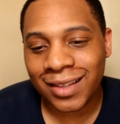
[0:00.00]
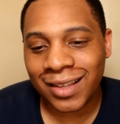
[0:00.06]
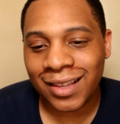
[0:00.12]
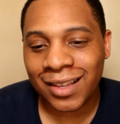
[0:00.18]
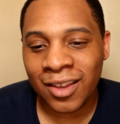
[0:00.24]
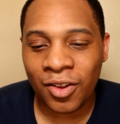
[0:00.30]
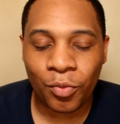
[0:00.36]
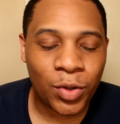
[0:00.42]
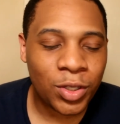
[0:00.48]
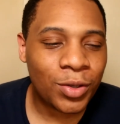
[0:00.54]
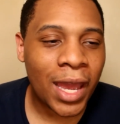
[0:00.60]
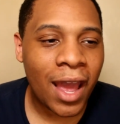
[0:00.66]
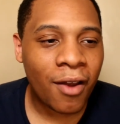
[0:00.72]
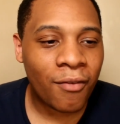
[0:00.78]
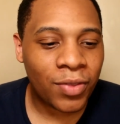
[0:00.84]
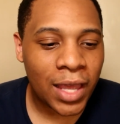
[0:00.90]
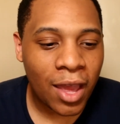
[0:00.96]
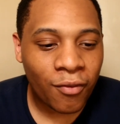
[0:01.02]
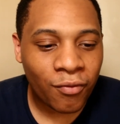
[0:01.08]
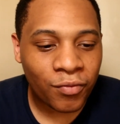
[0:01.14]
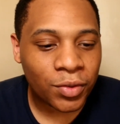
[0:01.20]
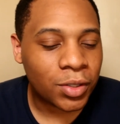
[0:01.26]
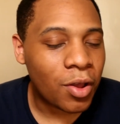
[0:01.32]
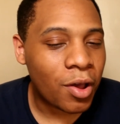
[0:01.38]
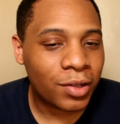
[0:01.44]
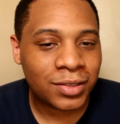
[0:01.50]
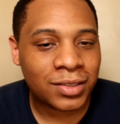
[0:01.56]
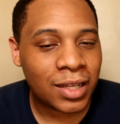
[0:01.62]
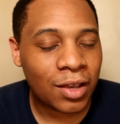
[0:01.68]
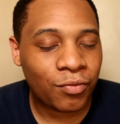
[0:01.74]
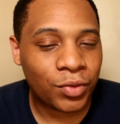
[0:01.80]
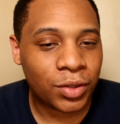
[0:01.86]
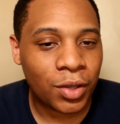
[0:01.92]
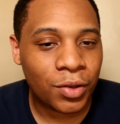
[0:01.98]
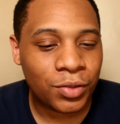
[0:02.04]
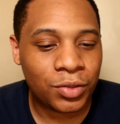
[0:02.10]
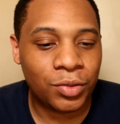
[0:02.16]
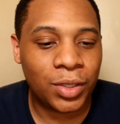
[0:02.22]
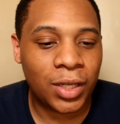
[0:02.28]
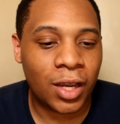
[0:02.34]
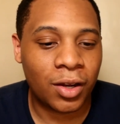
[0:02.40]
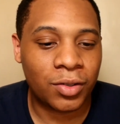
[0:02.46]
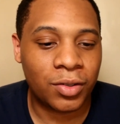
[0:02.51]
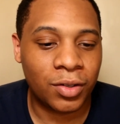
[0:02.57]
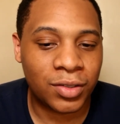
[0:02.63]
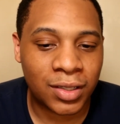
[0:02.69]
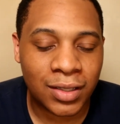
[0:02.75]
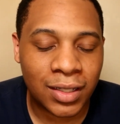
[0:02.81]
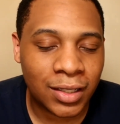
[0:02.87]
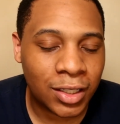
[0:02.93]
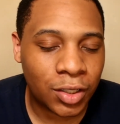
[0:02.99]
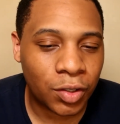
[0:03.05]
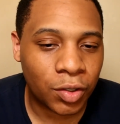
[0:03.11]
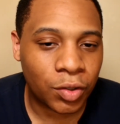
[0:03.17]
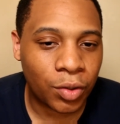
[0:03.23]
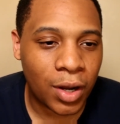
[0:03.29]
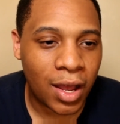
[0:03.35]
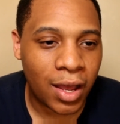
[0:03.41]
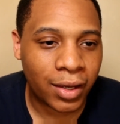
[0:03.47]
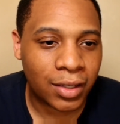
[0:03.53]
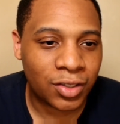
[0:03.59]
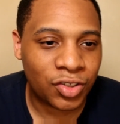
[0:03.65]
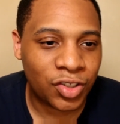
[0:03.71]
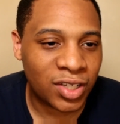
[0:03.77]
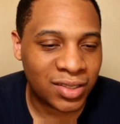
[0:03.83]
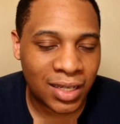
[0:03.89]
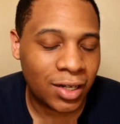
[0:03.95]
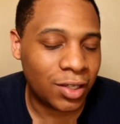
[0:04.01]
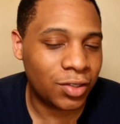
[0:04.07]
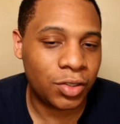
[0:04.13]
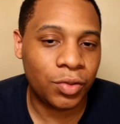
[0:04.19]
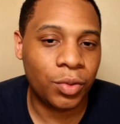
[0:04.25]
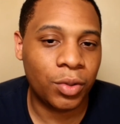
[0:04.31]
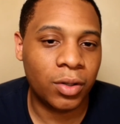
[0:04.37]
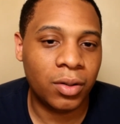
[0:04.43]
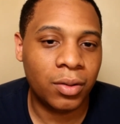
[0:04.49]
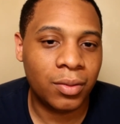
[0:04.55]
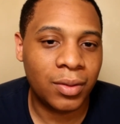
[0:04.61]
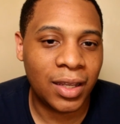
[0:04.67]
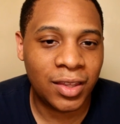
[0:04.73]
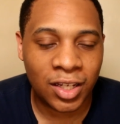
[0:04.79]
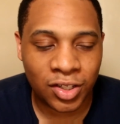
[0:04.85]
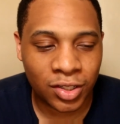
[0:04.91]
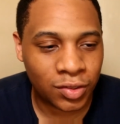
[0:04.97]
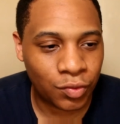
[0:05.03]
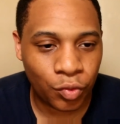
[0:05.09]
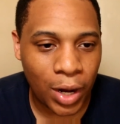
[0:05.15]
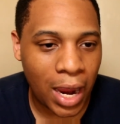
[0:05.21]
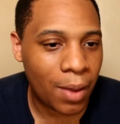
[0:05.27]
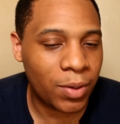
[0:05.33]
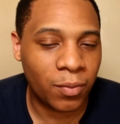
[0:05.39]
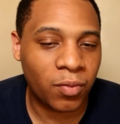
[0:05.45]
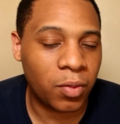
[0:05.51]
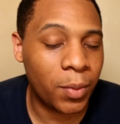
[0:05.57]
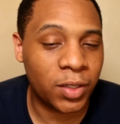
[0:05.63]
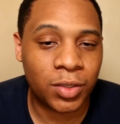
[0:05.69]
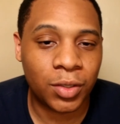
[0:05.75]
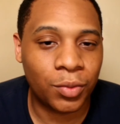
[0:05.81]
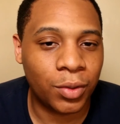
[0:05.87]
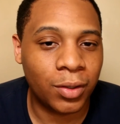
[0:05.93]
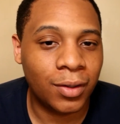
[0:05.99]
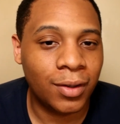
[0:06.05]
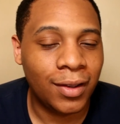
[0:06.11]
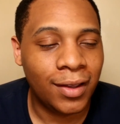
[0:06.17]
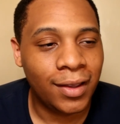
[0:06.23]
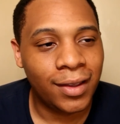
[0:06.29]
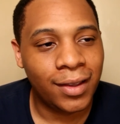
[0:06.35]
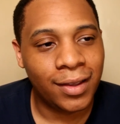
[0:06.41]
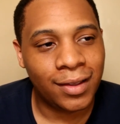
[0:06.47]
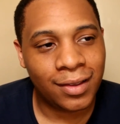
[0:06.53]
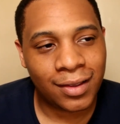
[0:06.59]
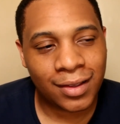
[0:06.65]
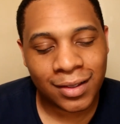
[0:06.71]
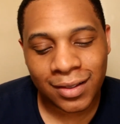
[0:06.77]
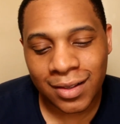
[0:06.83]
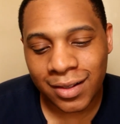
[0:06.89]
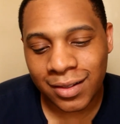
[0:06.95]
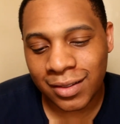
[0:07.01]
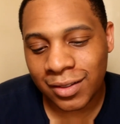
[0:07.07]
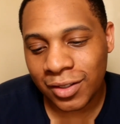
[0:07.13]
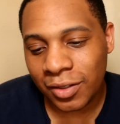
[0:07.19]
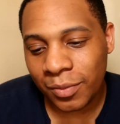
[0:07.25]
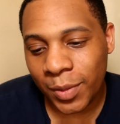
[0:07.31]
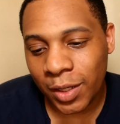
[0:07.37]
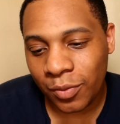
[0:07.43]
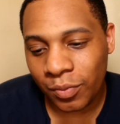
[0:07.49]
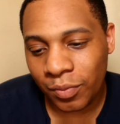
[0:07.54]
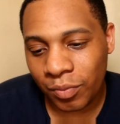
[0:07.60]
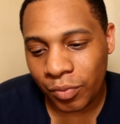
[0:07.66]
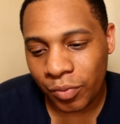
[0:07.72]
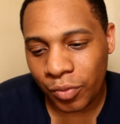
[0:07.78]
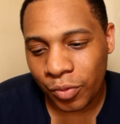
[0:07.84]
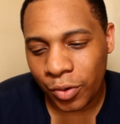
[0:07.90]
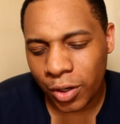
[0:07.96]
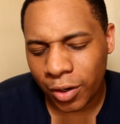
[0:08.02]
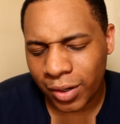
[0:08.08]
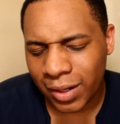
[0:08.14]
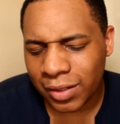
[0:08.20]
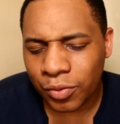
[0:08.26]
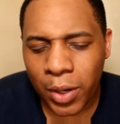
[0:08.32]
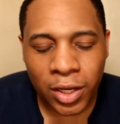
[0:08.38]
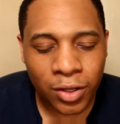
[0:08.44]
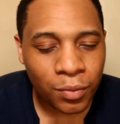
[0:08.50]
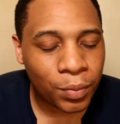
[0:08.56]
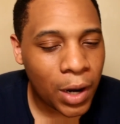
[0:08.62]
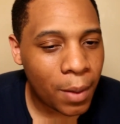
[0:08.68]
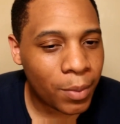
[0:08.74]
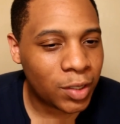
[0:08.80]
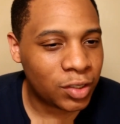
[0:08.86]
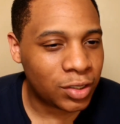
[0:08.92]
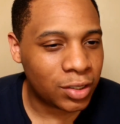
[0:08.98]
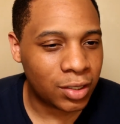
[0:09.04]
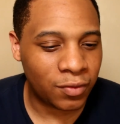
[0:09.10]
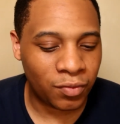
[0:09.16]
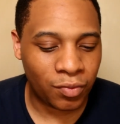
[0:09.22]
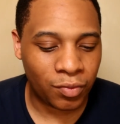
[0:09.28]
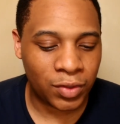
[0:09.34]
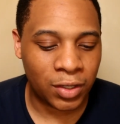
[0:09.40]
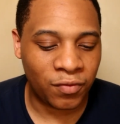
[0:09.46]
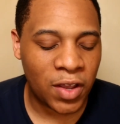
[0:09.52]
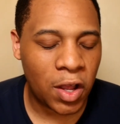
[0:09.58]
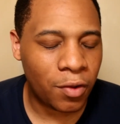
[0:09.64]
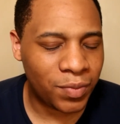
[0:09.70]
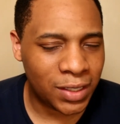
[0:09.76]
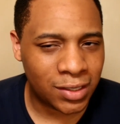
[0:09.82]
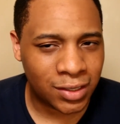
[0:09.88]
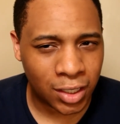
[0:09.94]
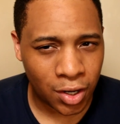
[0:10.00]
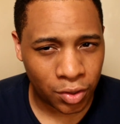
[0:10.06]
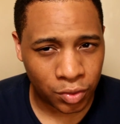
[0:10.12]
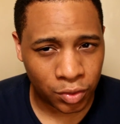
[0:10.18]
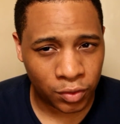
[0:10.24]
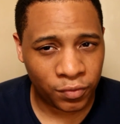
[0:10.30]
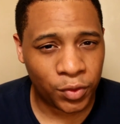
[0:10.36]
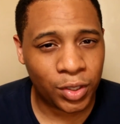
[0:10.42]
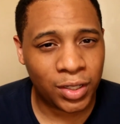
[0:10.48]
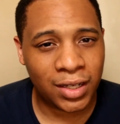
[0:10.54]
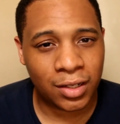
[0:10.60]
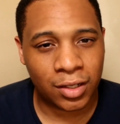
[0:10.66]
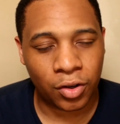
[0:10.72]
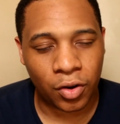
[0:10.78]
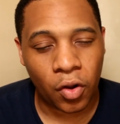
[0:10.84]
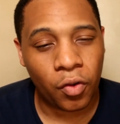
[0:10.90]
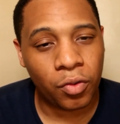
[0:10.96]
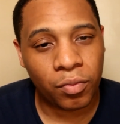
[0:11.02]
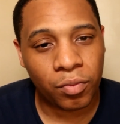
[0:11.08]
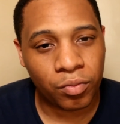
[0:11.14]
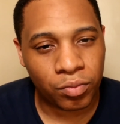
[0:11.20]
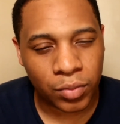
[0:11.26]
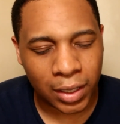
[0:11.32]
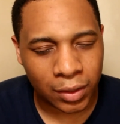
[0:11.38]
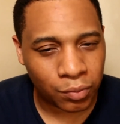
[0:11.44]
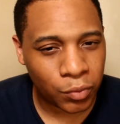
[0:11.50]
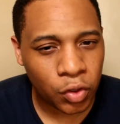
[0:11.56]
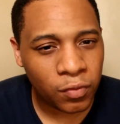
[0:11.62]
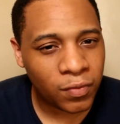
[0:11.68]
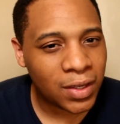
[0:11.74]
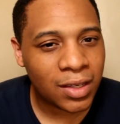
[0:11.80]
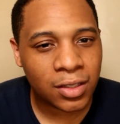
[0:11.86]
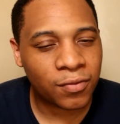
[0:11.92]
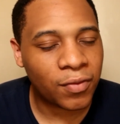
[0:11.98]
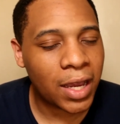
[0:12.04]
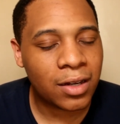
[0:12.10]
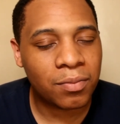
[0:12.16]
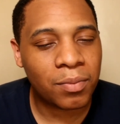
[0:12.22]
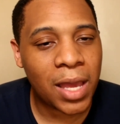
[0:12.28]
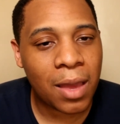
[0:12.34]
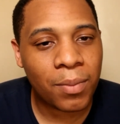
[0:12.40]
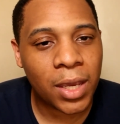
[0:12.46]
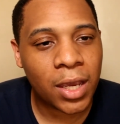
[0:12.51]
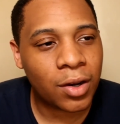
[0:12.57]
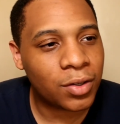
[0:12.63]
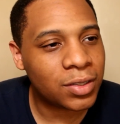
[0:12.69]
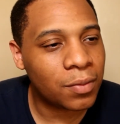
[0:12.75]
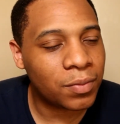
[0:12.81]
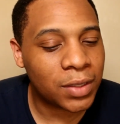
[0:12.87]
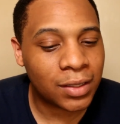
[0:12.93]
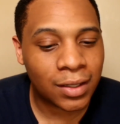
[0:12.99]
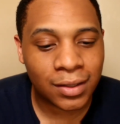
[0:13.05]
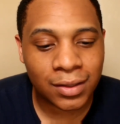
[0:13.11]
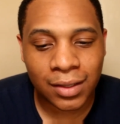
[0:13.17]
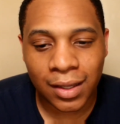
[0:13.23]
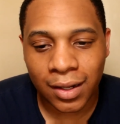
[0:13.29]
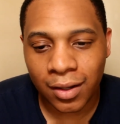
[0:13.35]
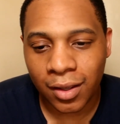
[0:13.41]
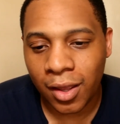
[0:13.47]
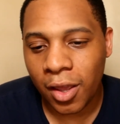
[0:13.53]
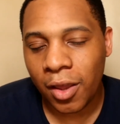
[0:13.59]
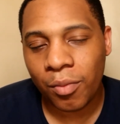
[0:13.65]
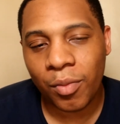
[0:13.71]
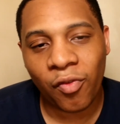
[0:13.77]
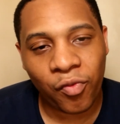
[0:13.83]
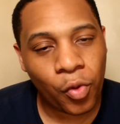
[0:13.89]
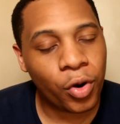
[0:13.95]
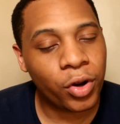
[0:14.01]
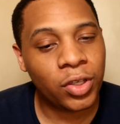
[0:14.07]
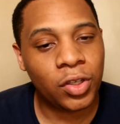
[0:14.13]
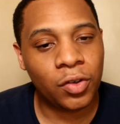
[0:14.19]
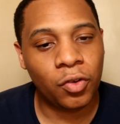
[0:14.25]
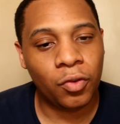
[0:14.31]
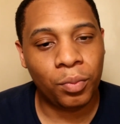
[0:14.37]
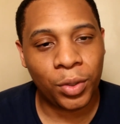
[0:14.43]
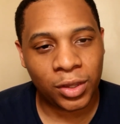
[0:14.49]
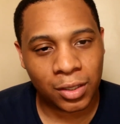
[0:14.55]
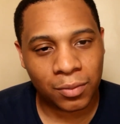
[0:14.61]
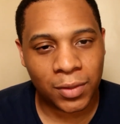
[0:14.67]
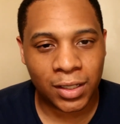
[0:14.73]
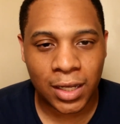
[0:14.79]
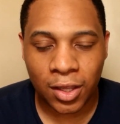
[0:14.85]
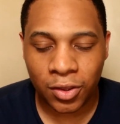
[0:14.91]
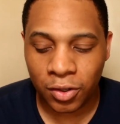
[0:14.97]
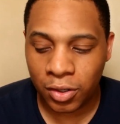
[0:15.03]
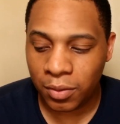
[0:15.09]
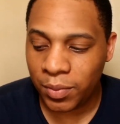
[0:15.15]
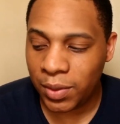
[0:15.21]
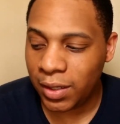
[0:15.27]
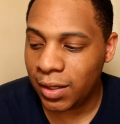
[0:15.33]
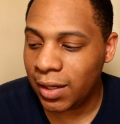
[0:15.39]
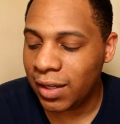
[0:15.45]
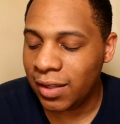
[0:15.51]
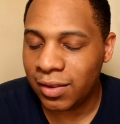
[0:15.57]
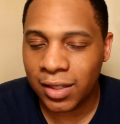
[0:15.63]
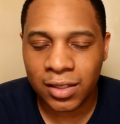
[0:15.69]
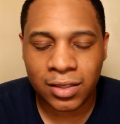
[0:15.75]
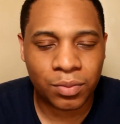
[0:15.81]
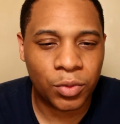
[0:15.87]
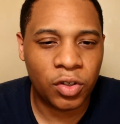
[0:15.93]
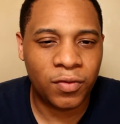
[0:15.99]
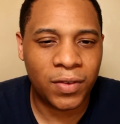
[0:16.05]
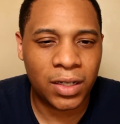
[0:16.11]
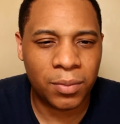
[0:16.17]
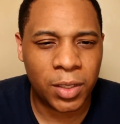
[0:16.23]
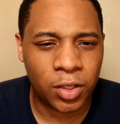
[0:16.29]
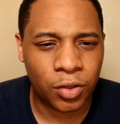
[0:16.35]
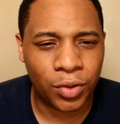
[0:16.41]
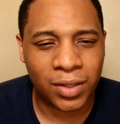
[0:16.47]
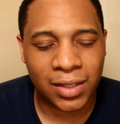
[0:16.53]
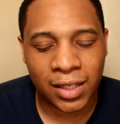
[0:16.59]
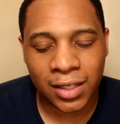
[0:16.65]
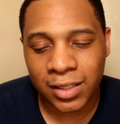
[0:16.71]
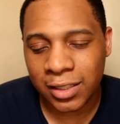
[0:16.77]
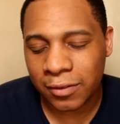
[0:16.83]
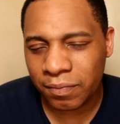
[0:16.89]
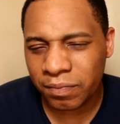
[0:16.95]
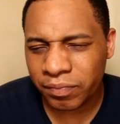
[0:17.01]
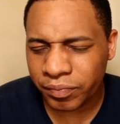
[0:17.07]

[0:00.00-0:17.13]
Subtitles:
you know, when you have that full-on stuff with those two characters, and then Killer Croc is just in a sewer, and they just grab him from a sewer, it's a little bit weird. That's why you probably should have developed these characters fully in their own like movies, fighting Batman or something like that, before you put them together to be in this movie, to be doing this.